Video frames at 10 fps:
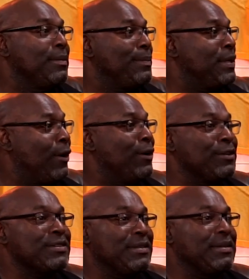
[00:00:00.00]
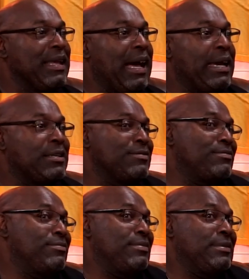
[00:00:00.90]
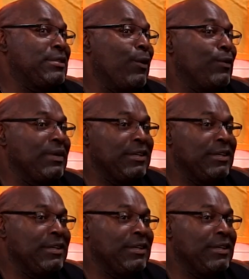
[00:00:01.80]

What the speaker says: because I don't,